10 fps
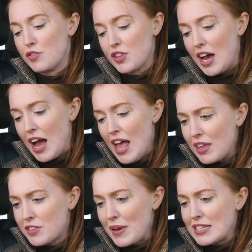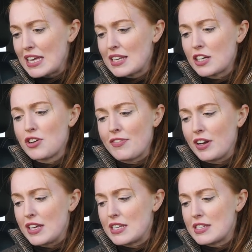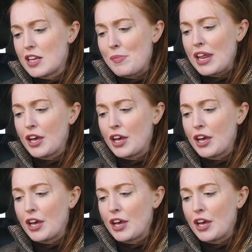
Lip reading: for that. So basically it's like a traffic light system, and